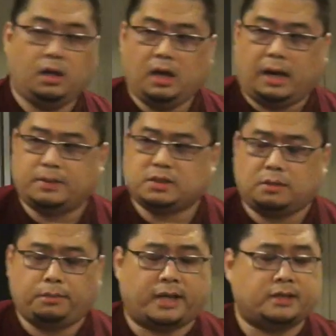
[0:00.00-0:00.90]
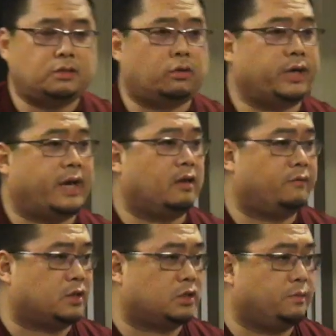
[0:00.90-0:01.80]
I'm going to start planting organic
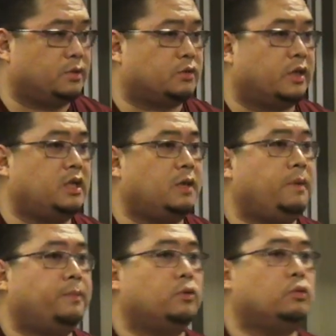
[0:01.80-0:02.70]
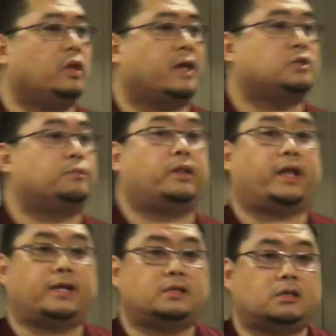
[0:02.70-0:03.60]
vegetables. So I need people who like to
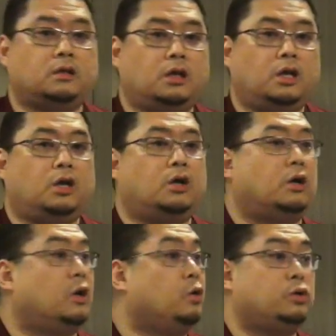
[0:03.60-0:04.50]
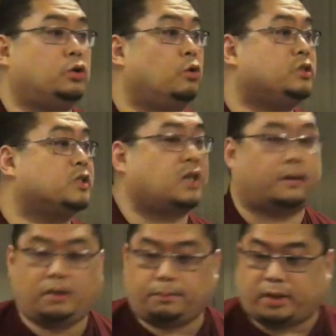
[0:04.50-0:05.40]
plant. You don't just
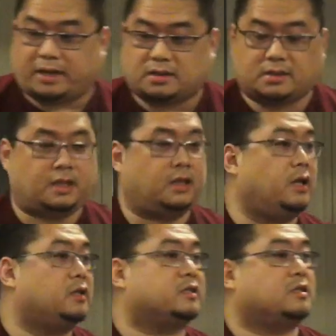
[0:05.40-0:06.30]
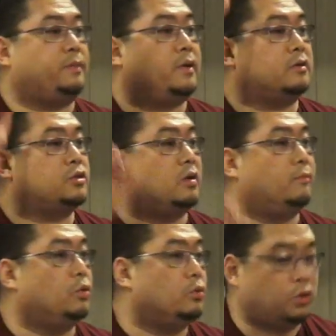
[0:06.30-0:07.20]
come here, plant a seedling, and disappear to the
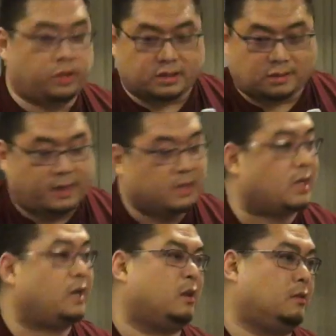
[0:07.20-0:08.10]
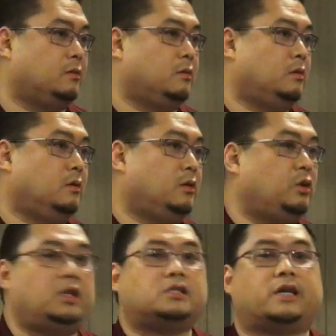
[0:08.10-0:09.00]
moon. You need to maintain it.
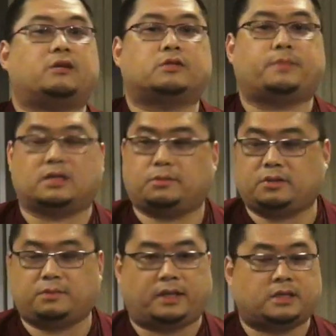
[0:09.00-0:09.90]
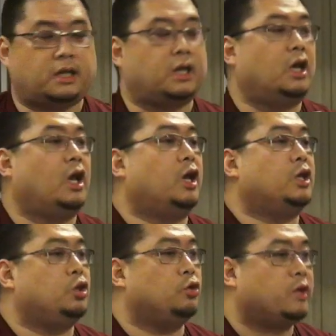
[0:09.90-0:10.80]
You need to take responsibility to maintain it.
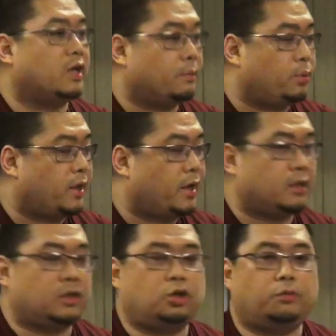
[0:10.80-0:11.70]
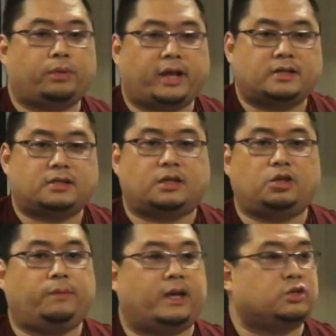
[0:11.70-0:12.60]
You get the plant, you plant it,
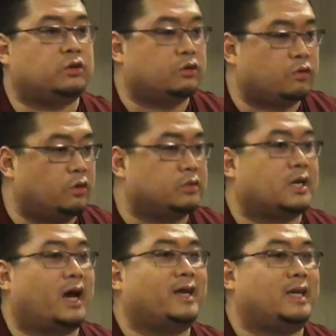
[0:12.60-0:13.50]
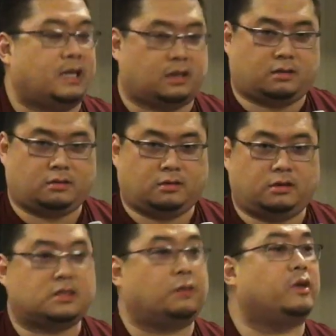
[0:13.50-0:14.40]
you make sure it grows, I eat it.
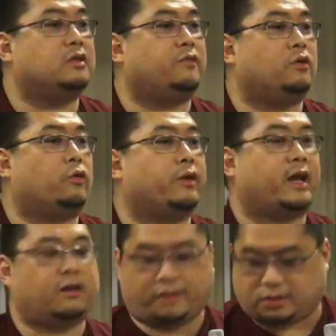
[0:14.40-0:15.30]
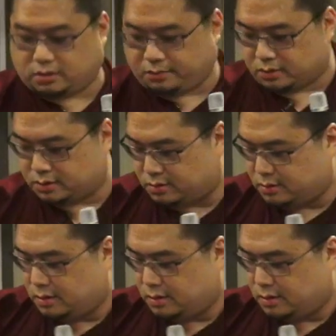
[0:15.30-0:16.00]
Isn't that wonderful? Organic vegetables.